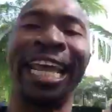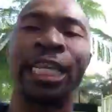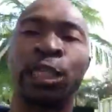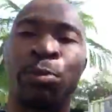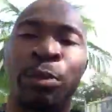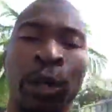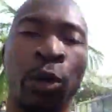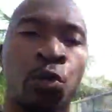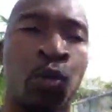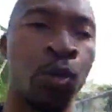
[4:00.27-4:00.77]
has
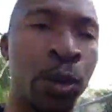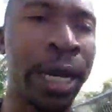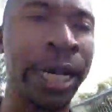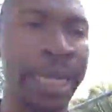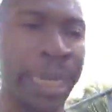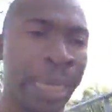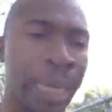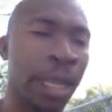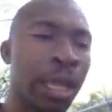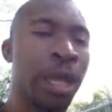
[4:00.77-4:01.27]
been
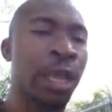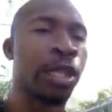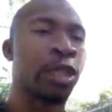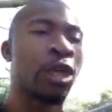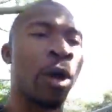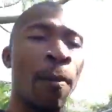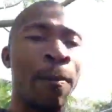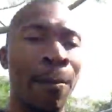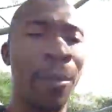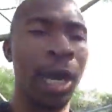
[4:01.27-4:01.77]
running,
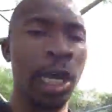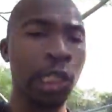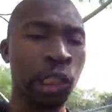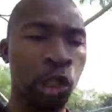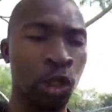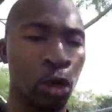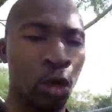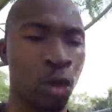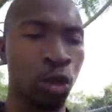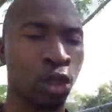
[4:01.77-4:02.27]
the
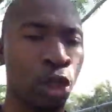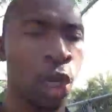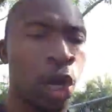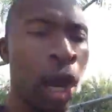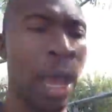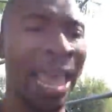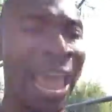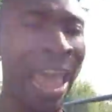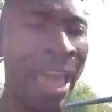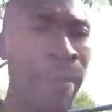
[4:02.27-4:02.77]
muscles
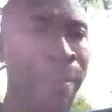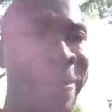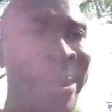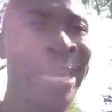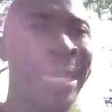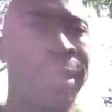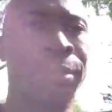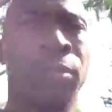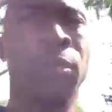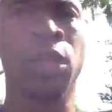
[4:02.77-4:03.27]
have
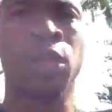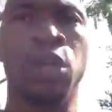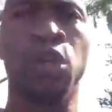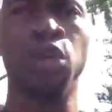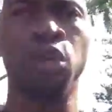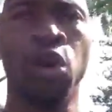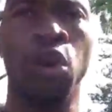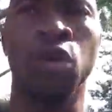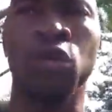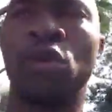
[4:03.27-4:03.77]
been,
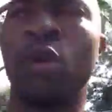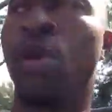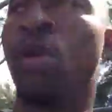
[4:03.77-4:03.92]
you know,